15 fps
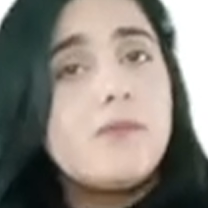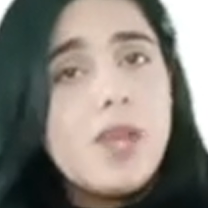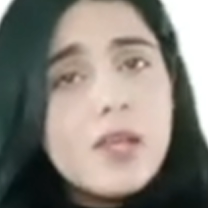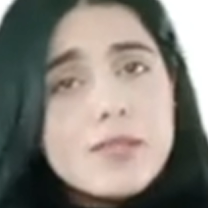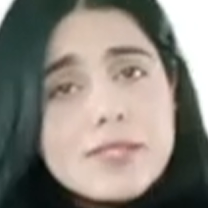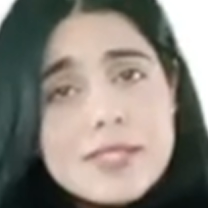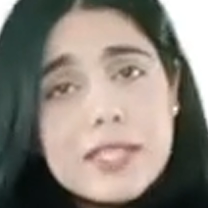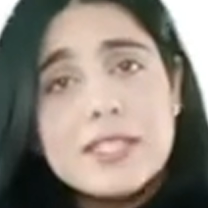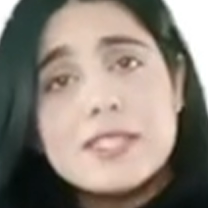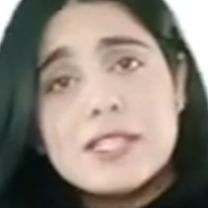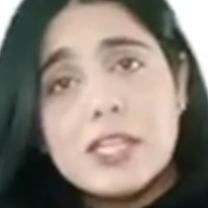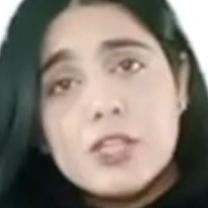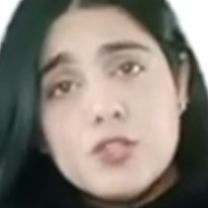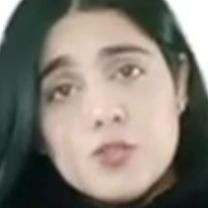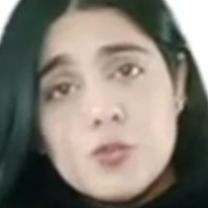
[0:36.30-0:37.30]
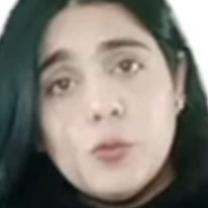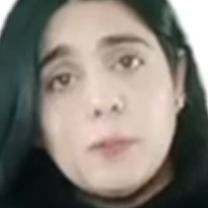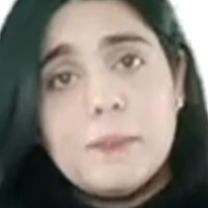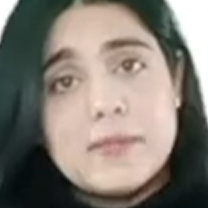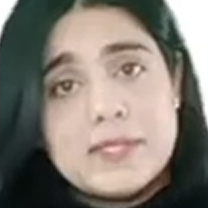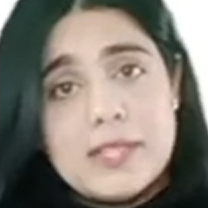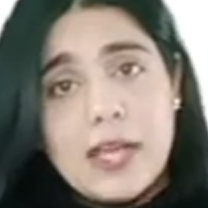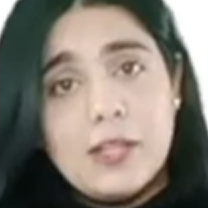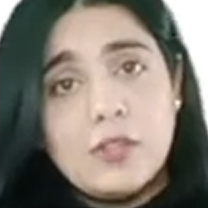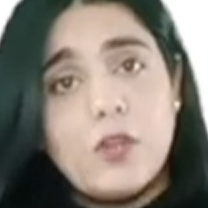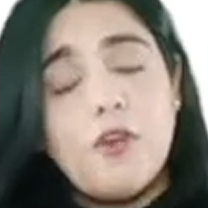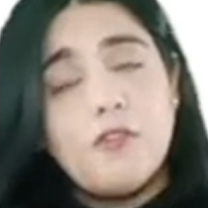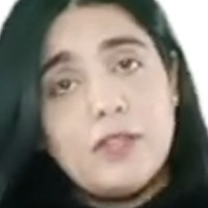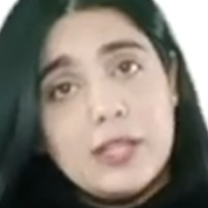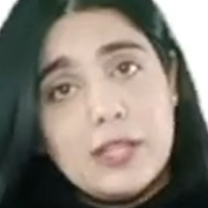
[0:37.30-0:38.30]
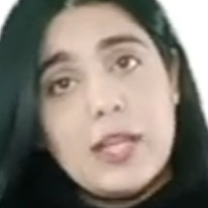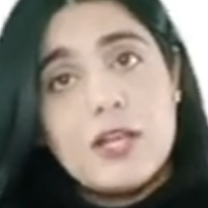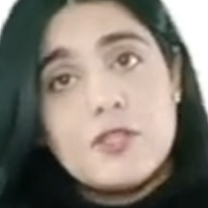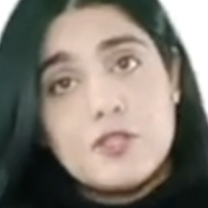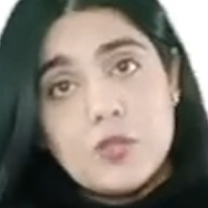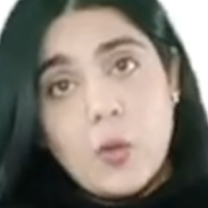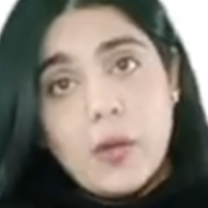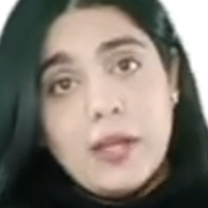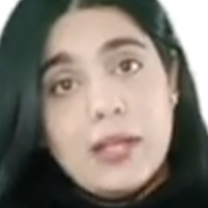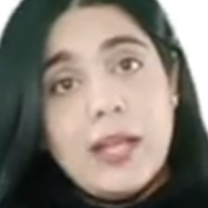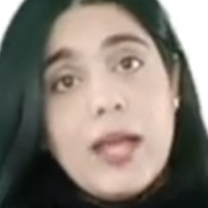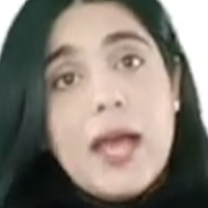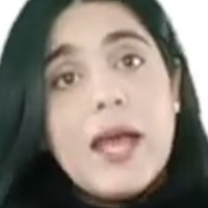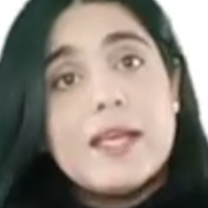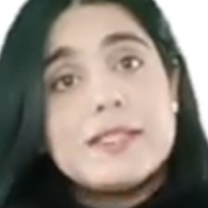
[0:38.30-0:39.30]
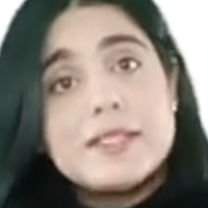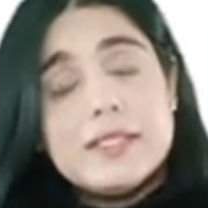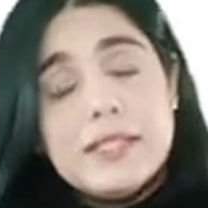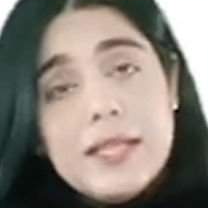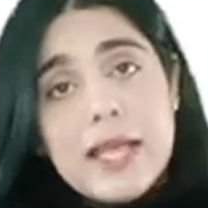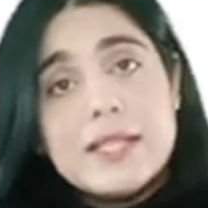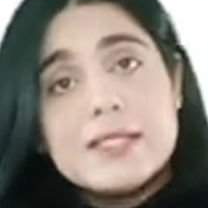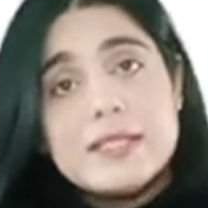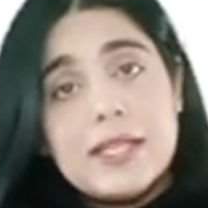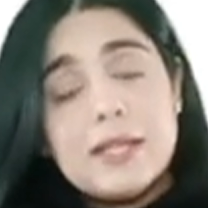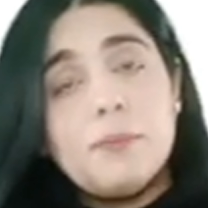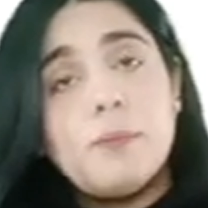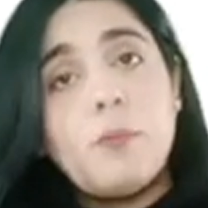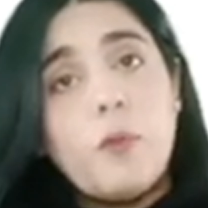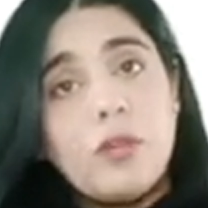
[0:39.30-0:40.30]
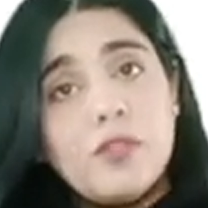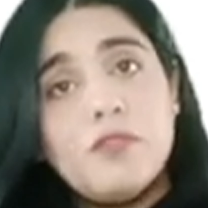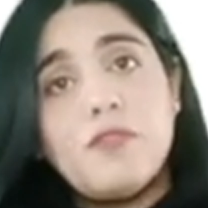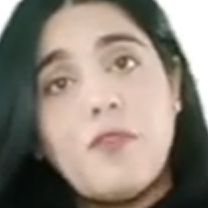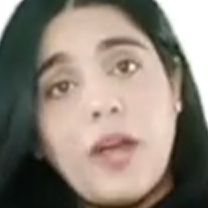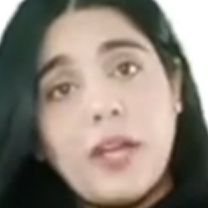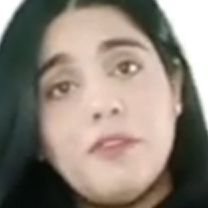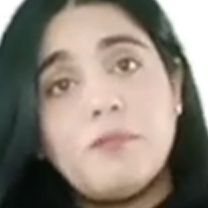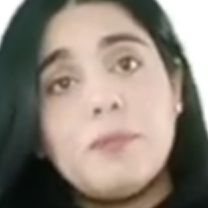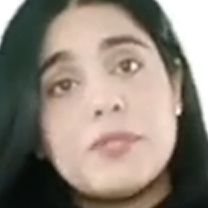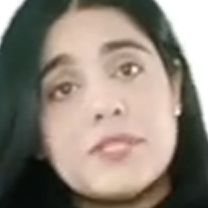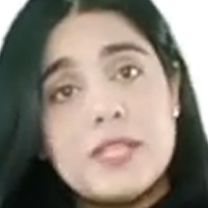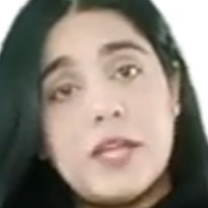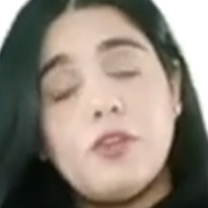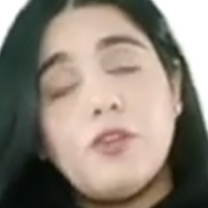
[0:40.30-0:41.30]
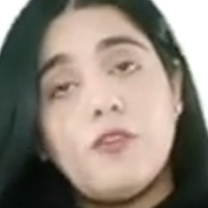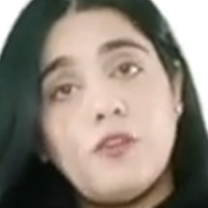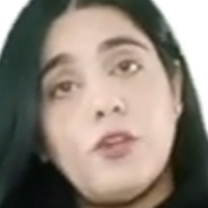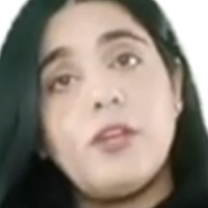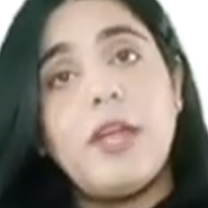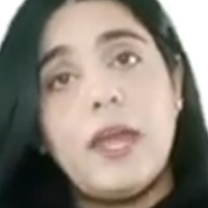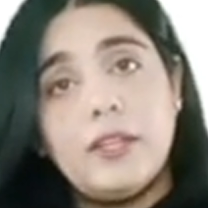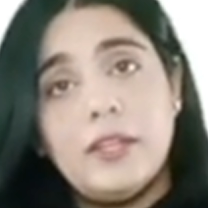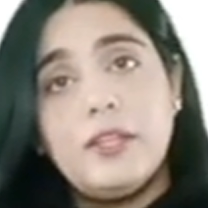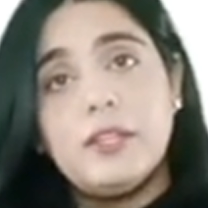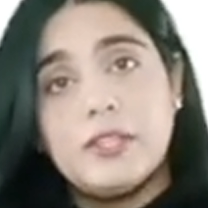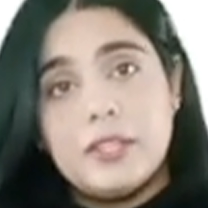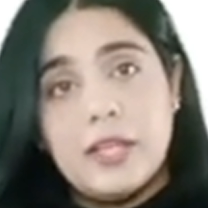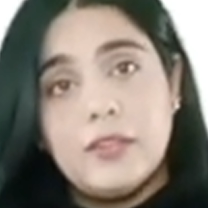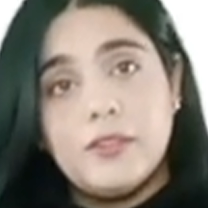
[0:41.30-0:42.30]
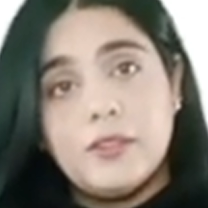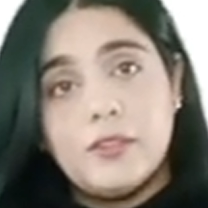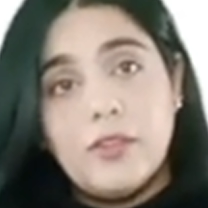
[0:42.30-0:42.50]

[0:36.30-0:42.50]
62% of India's soil has less than 0.5% of organic content.